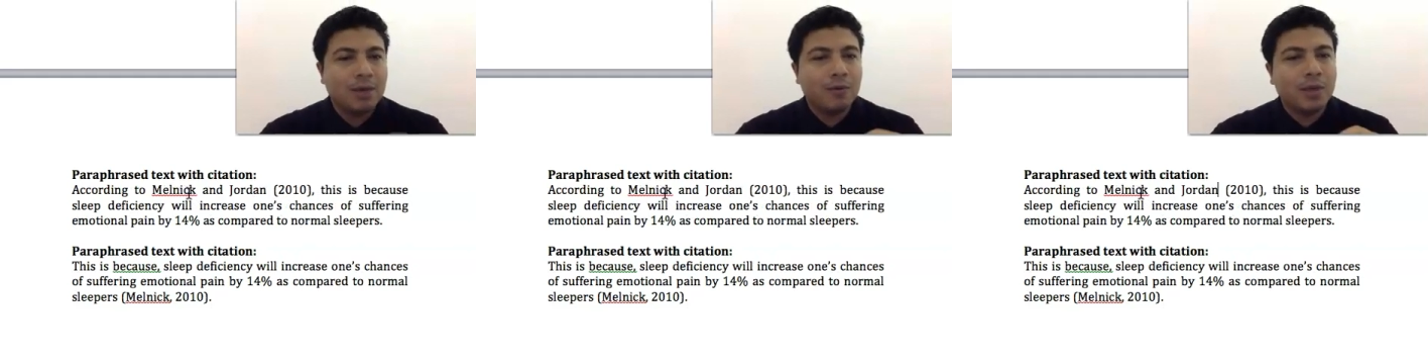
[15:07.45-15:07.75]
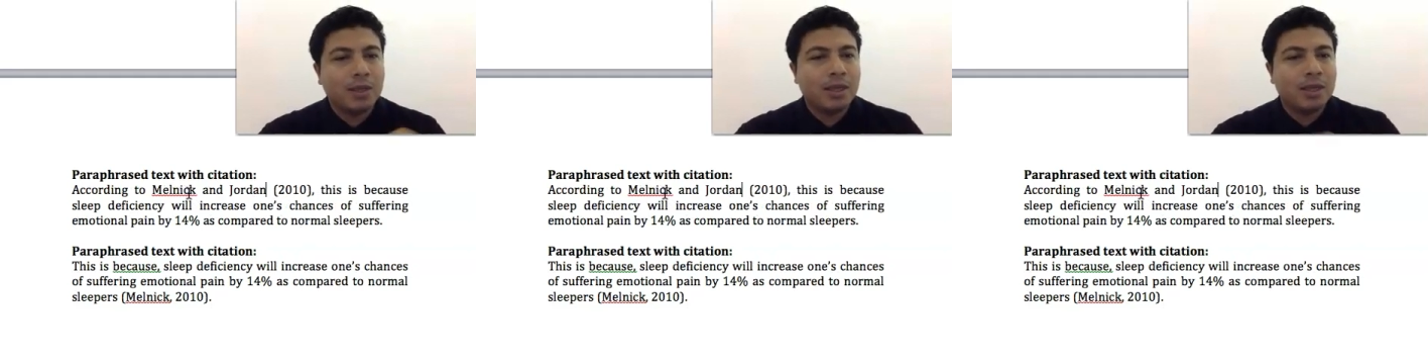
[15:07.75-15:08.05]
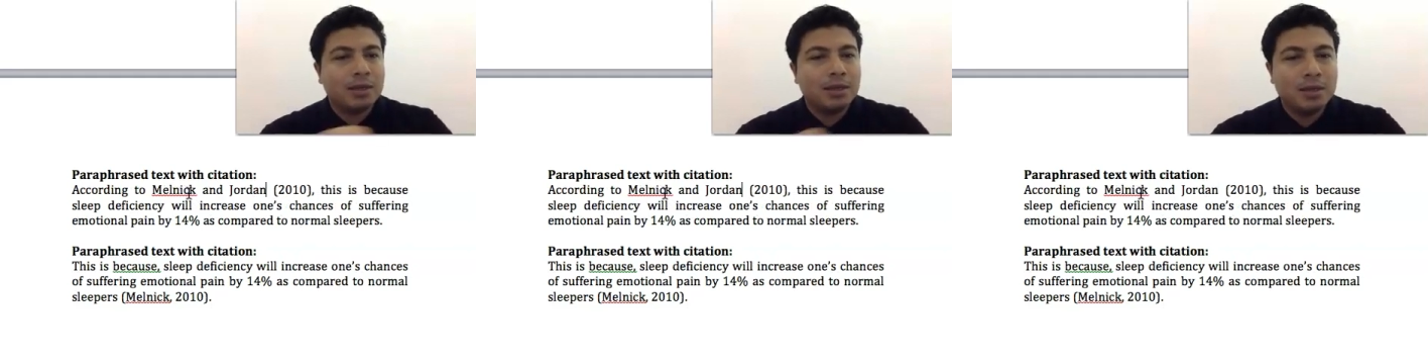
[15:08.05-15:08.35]
we
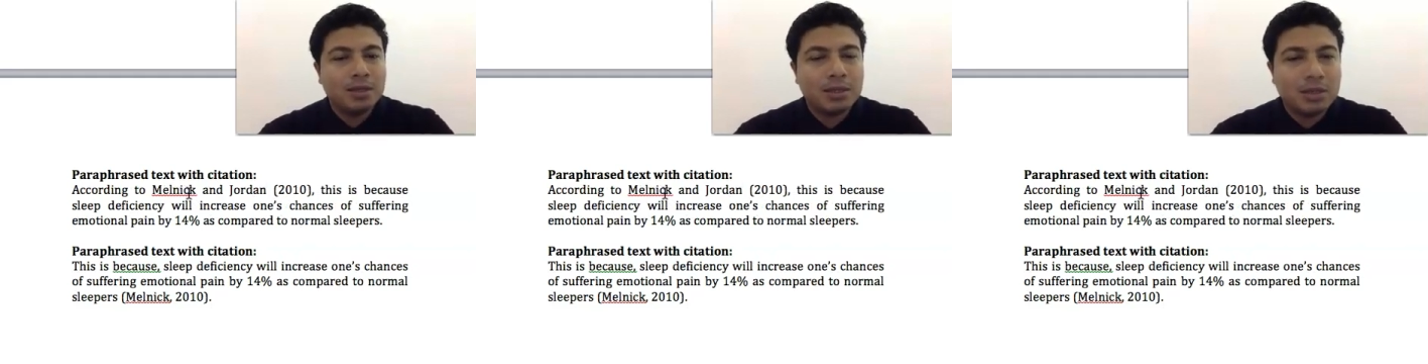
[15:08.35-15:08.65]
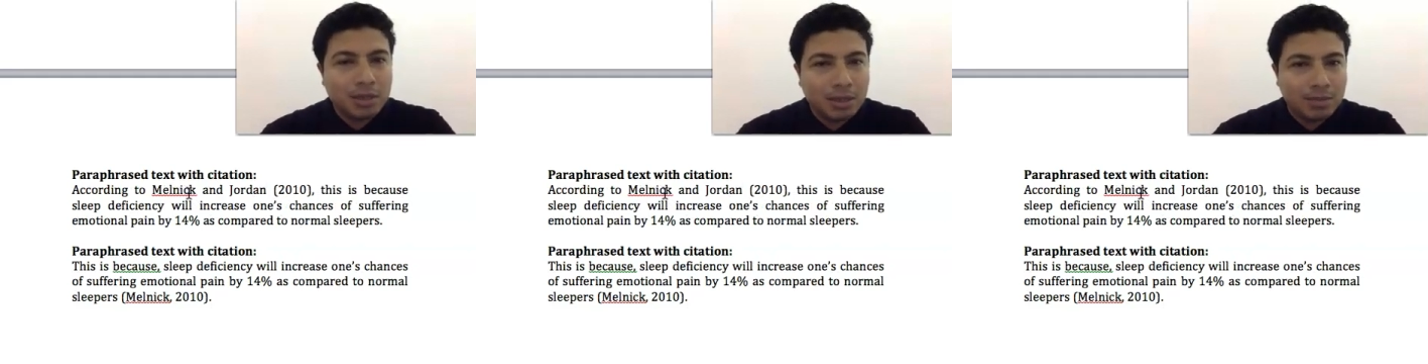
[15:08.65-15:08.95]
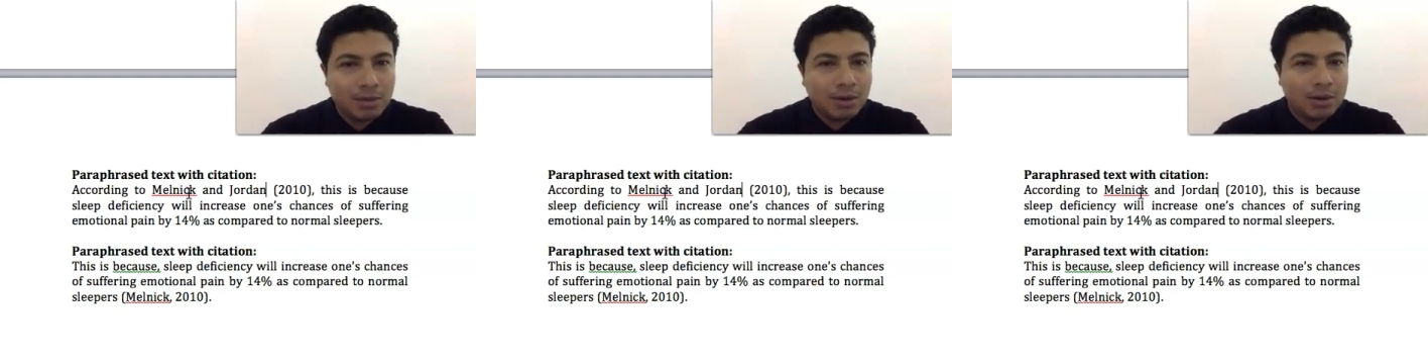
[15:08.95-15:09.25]
take the surname
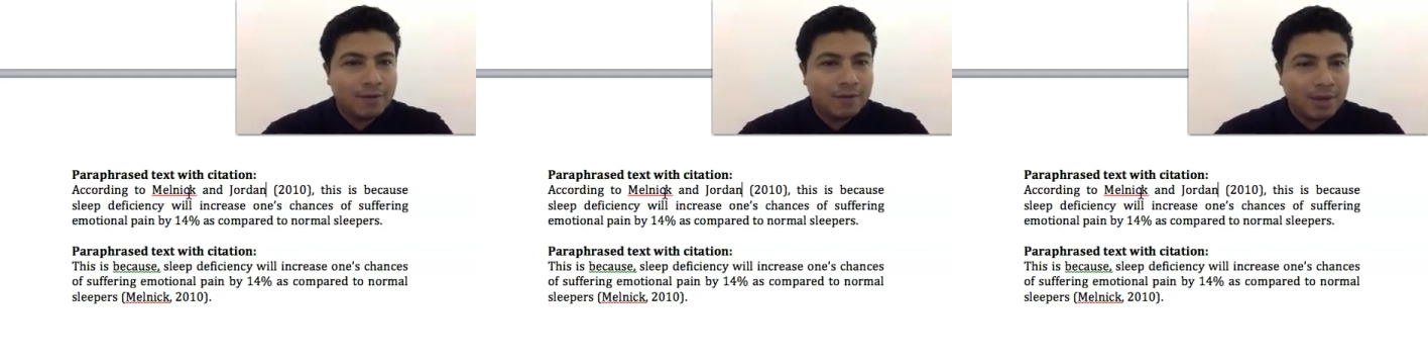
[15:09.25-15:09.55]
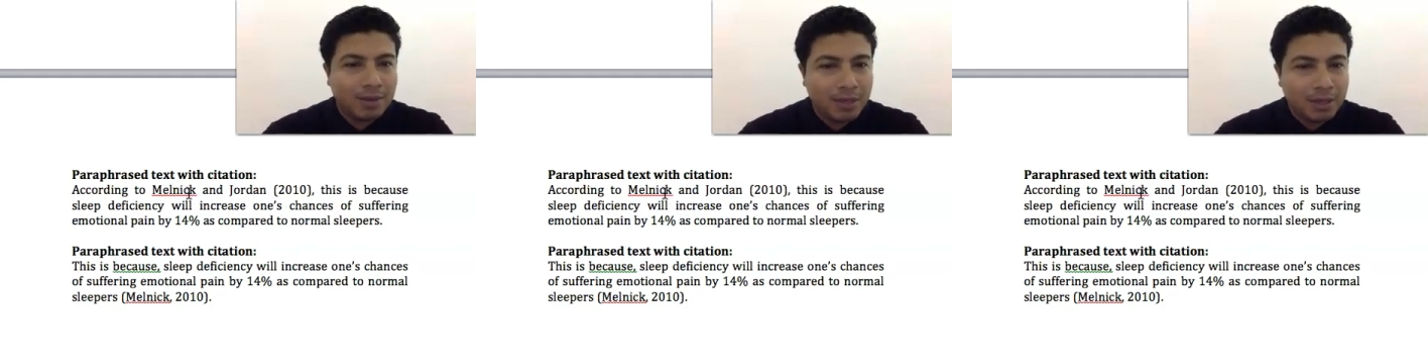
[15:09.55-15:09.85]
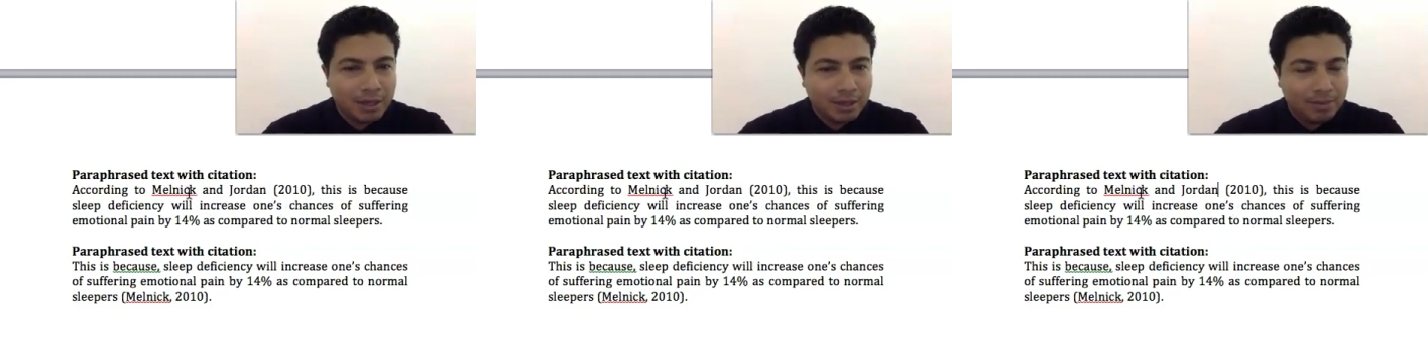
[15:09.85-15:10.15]
or the family
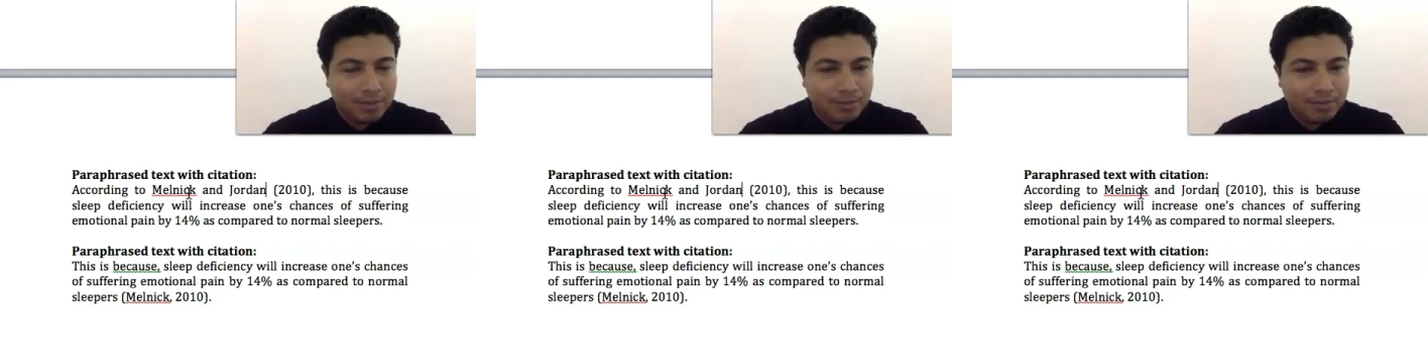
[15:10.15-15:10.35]
name.